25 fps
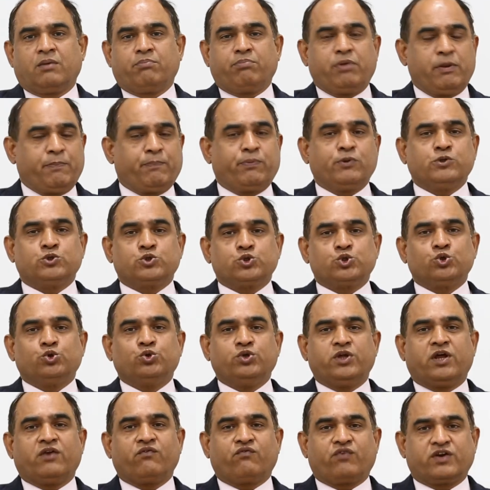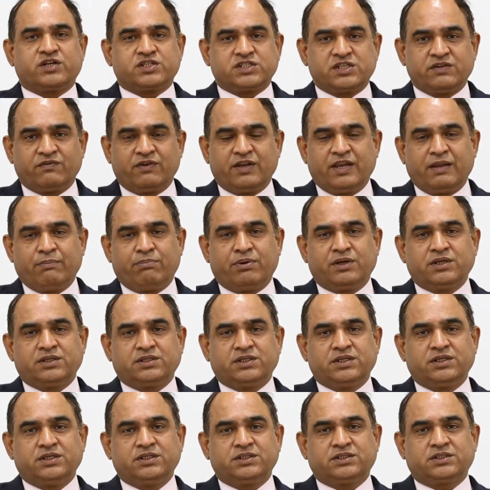People's Union for Civil
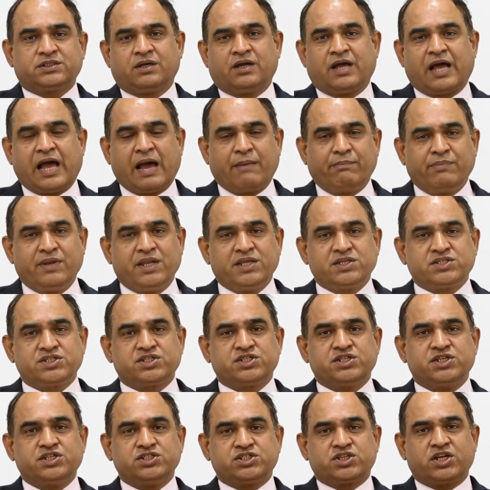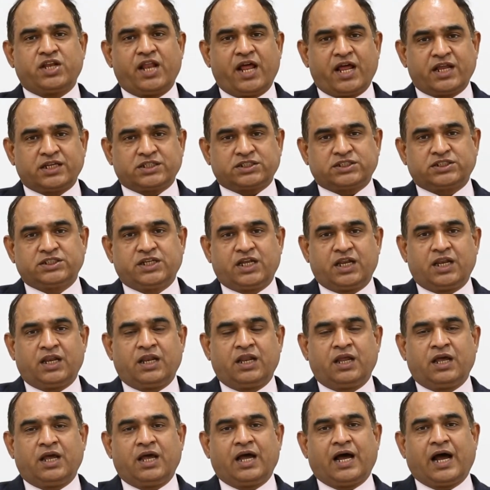Liberties, Amnesty International
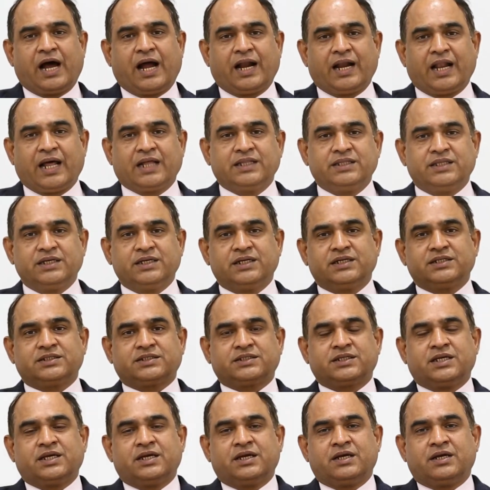and others.